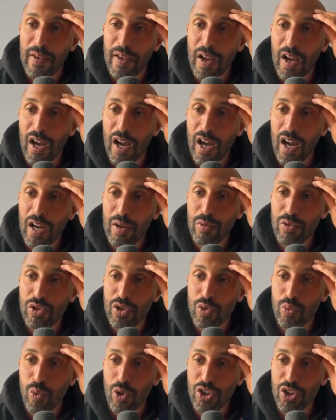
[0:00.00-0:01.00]
I was
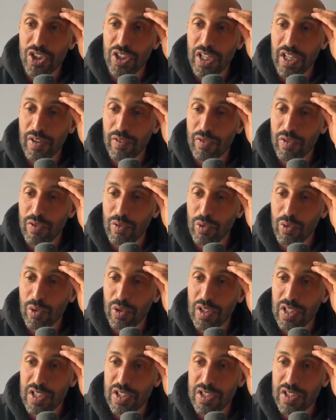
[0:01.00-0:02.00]
just watching it through
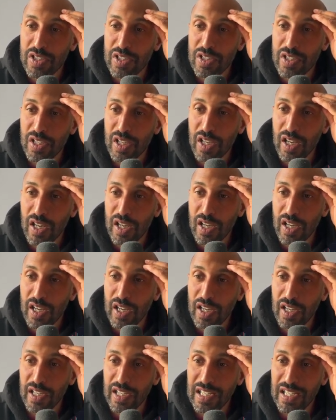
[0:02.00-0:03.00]
all this
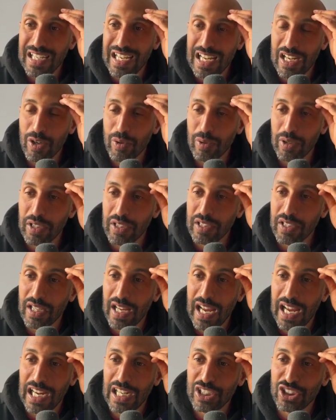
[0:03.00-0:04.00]
illiquid
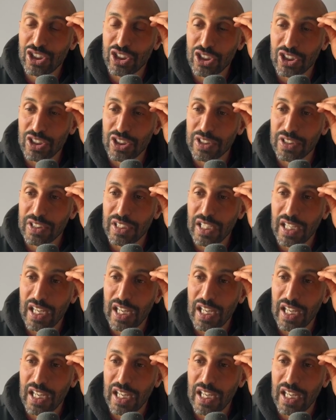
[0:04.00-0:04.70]
action,